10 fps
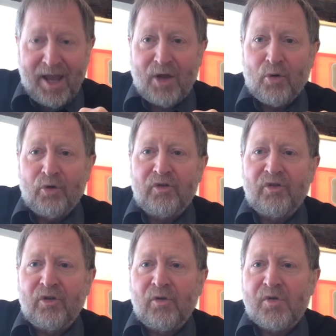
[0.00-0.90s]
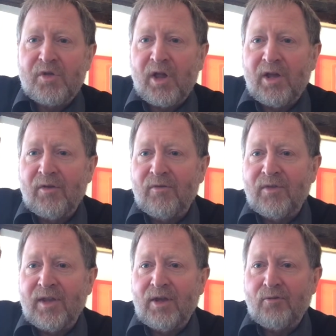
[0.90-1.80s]
in order to
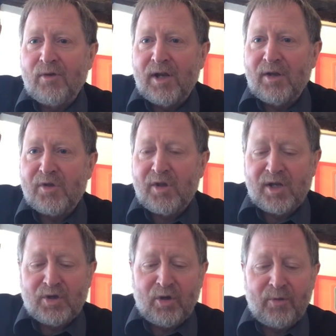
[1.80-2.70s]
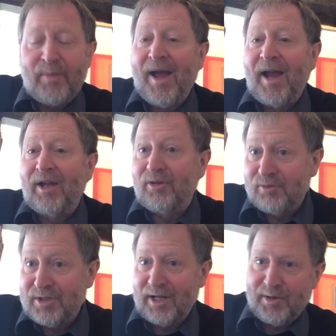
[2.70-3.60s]
save the real estate on the pack and to
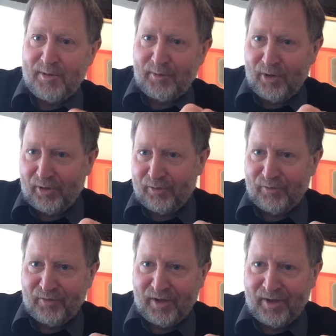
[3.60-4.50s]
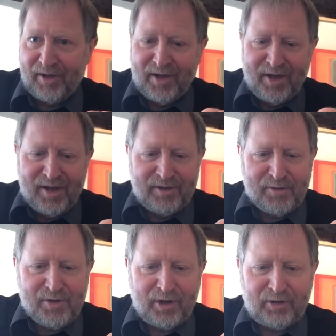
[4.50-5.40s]
retain some kind of
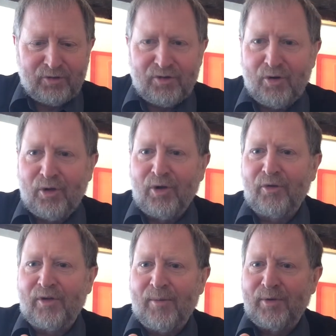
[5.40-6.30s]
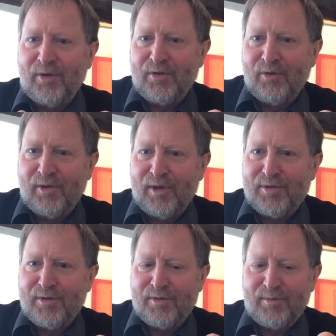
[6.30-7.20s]
design control, a lot of companies do
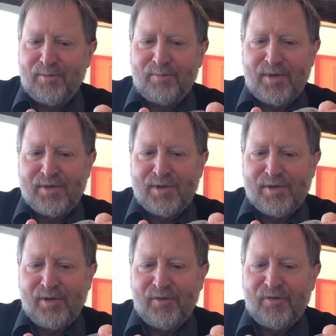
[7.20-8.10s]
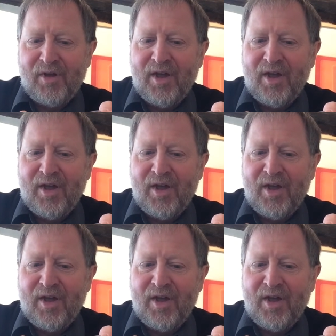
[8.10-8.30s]
this business of